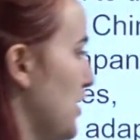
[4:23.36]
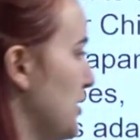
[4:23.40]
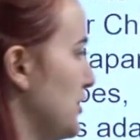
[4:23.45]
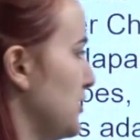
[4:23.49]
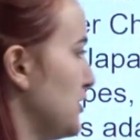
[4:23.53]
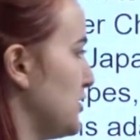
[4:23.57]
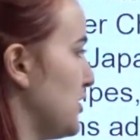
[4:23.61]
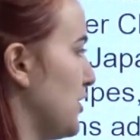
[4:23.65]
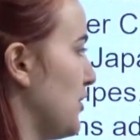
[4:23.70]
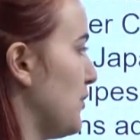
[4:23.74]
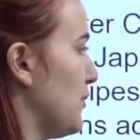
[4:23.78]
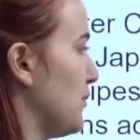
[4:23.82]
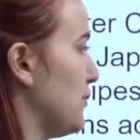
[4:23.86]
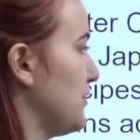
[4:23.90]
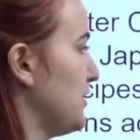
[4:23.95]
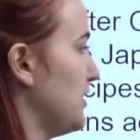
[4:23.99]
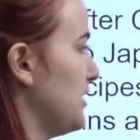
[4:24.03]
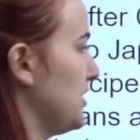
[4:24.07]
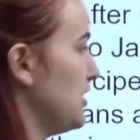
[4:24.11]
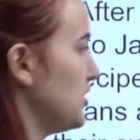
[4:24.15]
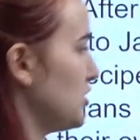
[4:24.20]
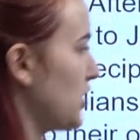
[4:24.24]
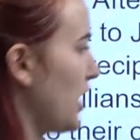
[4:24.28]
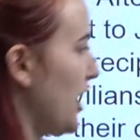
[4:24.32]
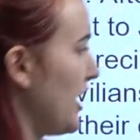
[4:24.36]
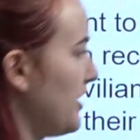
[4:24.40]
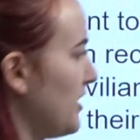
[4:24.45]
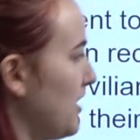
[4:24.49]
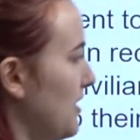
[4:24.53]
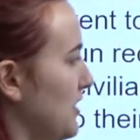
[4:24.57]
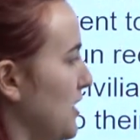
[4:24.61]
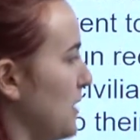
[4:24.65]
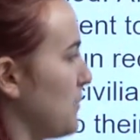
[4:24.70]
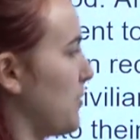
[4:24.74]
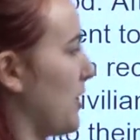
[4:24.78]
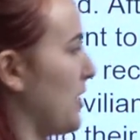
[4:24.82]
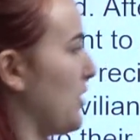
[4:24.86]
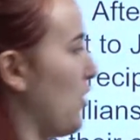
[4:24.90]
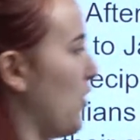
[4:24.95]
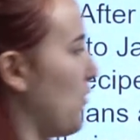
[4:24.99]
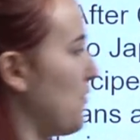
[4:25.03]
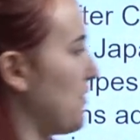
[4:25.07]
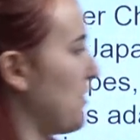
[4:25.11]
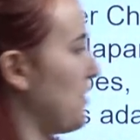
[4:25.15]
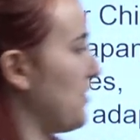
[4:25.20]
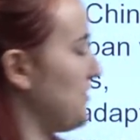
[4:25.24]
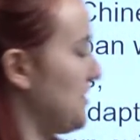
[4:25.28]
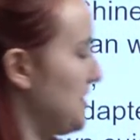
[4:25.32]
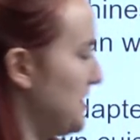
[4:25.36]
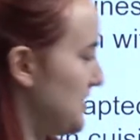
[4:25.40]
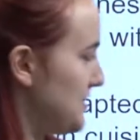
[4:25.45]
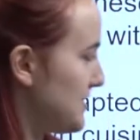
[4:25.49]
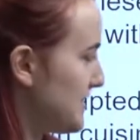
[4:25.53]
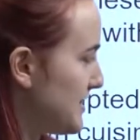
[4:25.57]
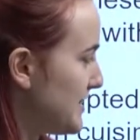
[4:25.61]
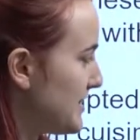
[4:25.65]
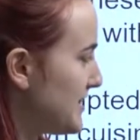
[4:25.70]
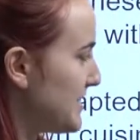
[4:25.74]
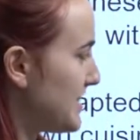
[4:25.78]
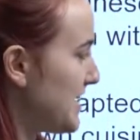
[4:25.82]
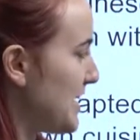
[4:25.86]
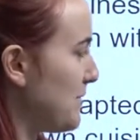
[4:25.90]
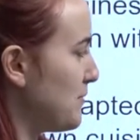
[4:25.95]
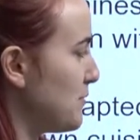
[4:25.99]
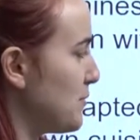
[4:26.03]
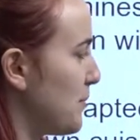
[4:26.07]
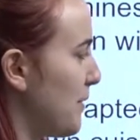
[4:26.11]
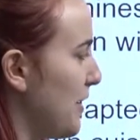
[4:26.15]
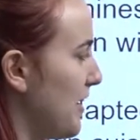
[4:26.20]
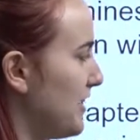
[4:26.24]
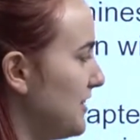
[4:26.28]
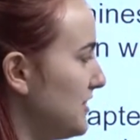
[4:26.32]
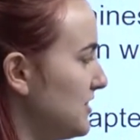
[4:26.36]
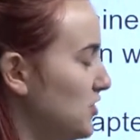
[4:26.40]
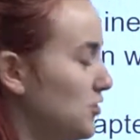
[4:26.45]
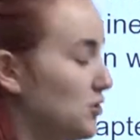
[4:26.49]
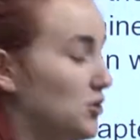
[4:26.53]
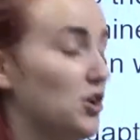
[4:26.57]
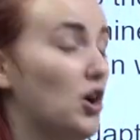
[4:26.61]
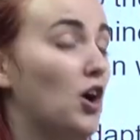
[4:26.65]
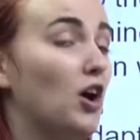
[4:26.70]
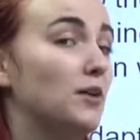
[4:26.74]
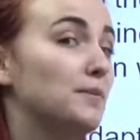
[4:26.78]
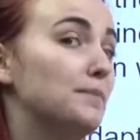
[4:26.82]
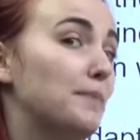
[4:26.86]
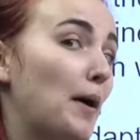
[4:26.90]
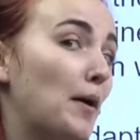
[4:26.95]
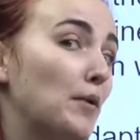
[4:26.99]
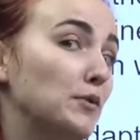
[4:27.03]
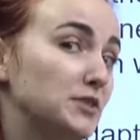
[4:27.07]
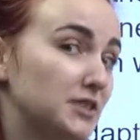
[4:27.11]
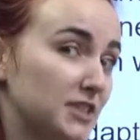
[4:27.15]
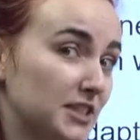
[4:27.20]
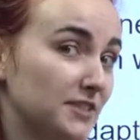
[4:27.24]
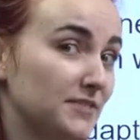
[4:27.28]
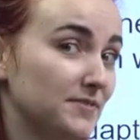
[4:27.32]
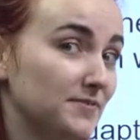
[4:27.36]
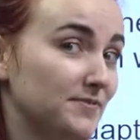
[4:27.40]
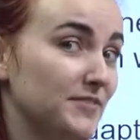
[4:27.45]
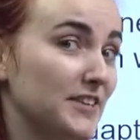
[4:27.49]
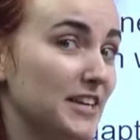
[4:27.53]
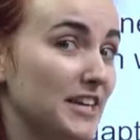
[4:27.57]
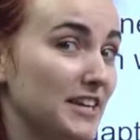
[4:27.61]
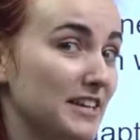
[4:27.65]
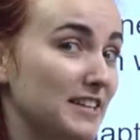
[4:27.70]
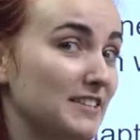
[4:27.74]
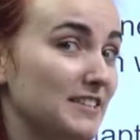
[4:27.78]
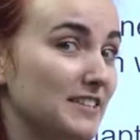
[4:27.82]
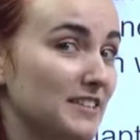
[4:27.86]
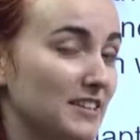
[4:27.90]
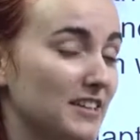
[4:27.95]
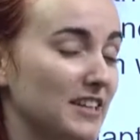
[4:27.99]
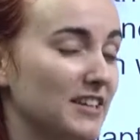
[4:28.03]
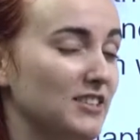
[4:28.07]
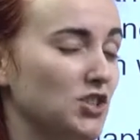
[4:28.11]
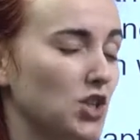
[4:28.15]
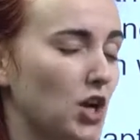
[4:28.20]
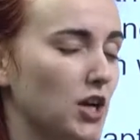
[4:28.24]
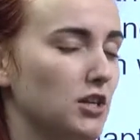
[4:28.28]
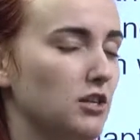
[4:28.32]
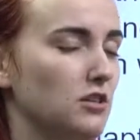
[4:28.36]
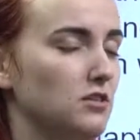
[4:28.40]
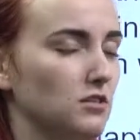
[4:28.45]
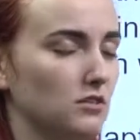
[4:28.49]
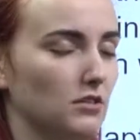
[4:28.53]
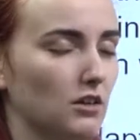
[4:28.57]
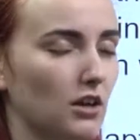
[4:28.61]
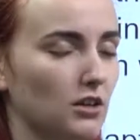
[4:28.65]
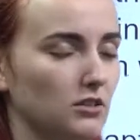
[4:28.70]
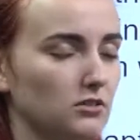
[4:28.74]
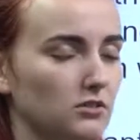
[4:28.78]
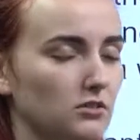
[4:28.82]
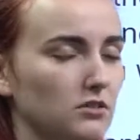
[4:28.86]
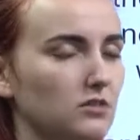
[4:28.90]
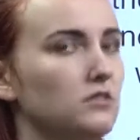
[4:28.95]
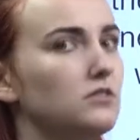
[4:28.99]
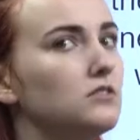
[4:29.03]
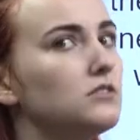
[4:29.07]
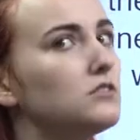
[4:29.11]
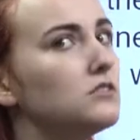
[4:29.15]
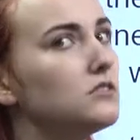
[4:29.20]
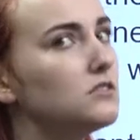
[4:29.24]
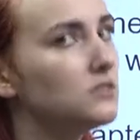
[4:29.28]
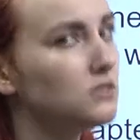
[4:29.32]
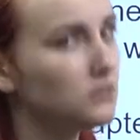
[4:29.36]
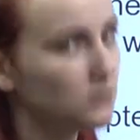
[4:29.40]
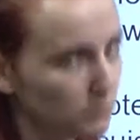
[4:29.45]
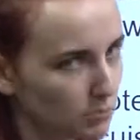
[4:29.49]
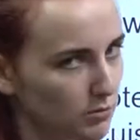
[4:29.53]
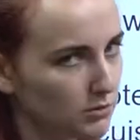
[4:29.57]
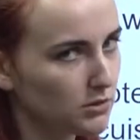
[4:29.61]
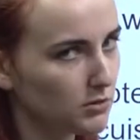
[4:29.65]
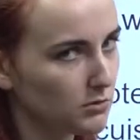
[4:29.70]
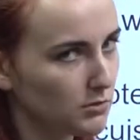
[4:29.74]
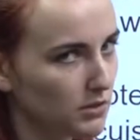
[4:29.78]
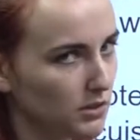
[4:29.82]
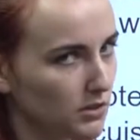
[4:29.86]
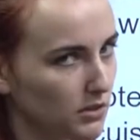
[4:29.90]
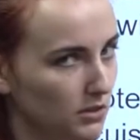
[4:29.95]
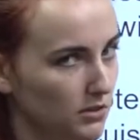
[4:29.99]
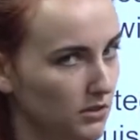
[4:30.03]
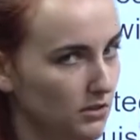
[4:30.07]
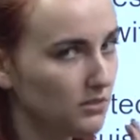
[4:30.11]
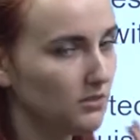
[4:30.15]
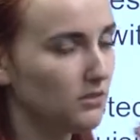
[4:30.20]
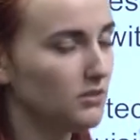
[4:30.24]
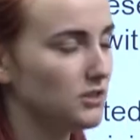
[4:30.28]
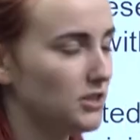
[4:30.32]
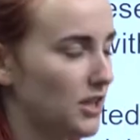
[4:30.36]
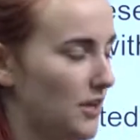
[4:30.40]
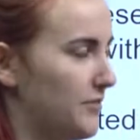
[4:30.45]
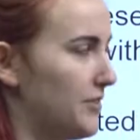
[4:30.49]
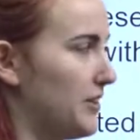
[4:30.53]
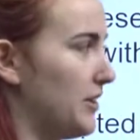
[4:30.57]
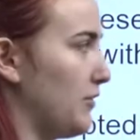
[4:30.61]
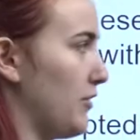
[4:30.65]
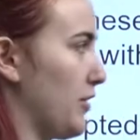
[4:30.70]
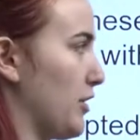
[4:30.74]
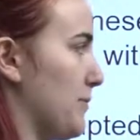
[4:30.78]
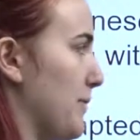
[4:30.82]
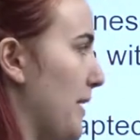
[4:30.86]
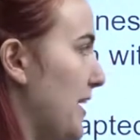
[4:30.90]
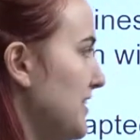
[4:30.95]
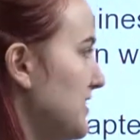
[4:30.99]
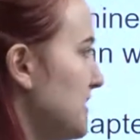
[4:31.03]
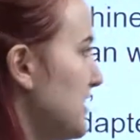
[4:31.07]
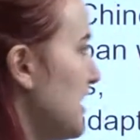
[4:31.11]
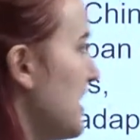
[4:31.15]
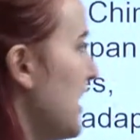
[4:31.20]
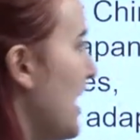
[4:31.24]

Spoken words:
So China, they brought over these steamed buns. They're called baozi in Chinese. They're actually super, super good. Definitely recommend.